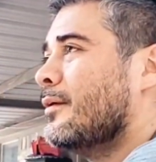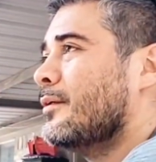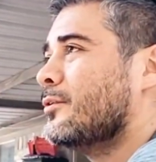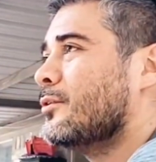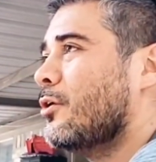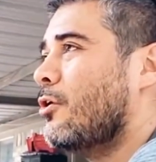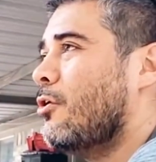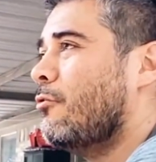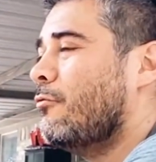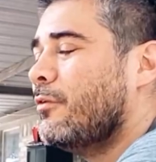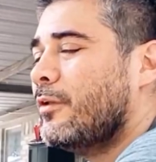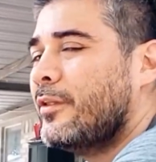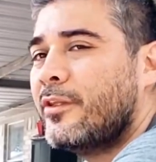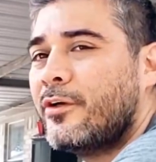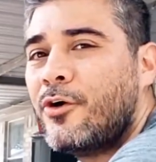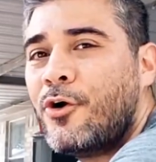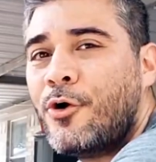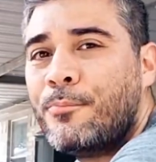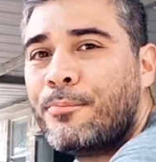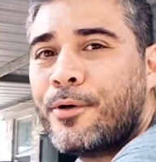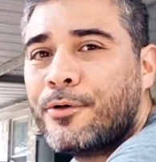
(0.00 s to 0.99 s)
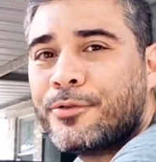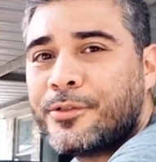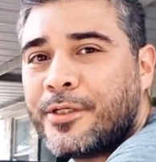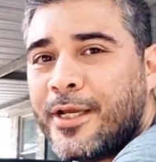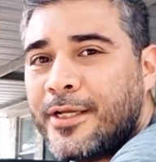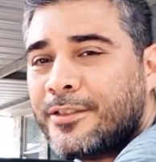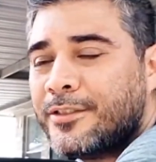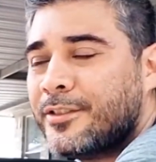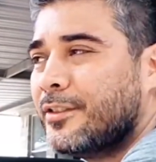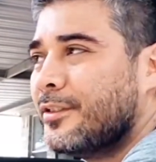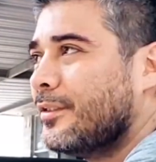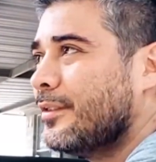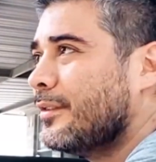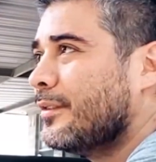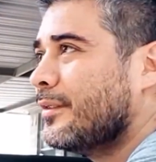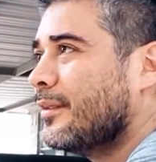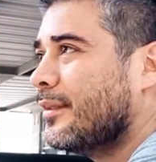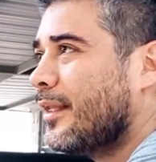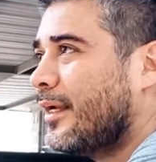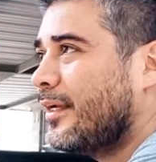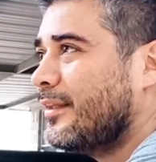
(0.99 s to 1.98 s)
So hopefully the GoPro's catching
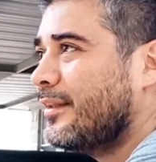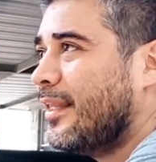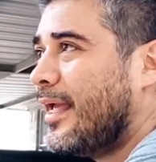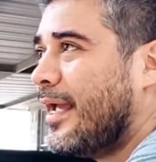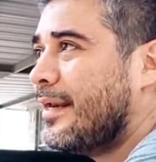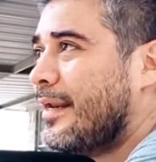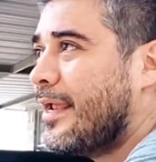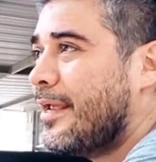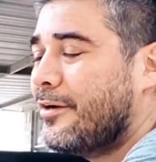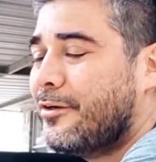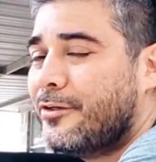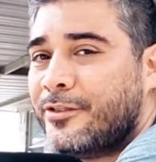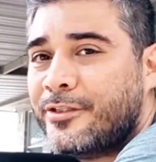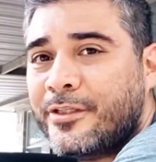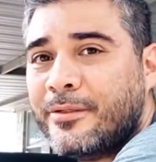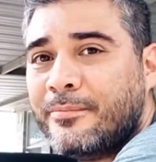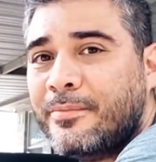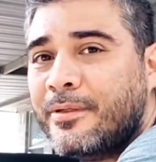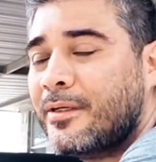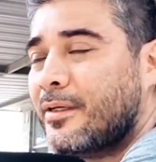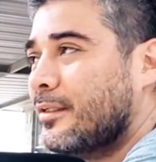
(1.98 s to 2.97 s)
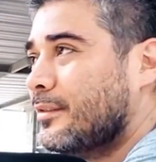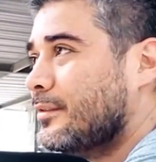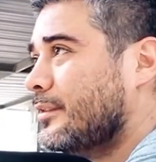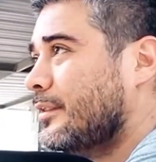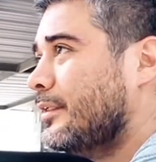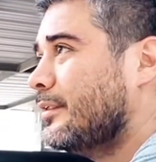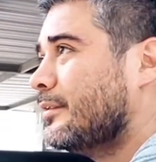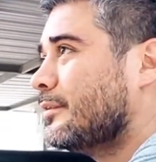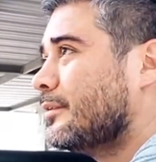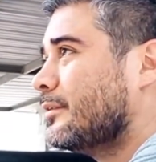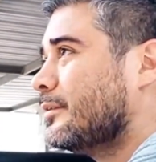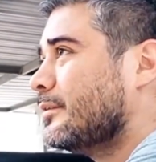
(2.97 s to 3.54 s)
like that energy, because it